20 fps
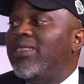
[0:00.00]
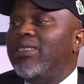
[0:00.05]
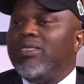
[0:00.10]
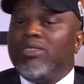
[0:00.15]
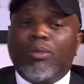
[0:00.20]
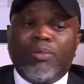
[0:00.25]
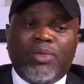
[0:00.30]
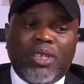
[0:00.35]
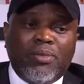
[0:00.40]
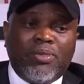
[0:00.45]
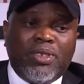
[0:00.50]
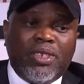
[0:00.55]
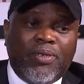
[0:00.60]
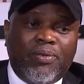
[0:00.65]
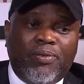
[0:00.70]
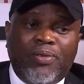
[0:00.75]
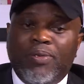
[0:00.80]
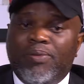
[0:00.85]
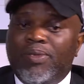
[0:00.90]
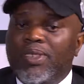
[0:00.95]
sometimes in the
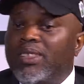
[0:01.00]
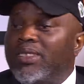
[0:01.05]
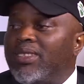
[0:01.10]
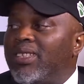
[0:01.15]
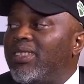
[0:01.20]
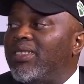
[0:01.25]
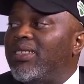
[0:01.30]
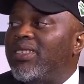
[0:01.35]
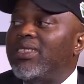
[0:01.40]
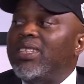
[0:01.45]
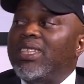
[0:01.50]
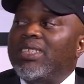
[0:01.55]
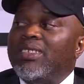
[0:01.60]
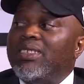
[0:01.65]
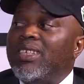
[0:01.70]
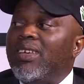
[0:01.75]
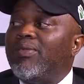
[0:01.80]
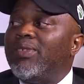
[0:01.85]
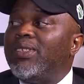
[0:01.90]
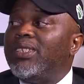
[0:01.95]
50s, 60s, and
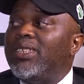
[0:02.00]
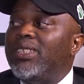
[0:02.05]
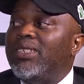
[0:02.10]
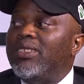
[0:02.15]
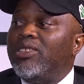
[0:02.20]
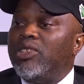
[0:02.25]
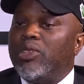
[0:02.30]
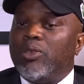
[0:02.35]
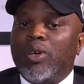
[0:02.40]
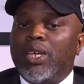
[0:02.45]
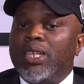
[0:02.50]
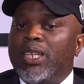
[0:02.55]
70s, you know.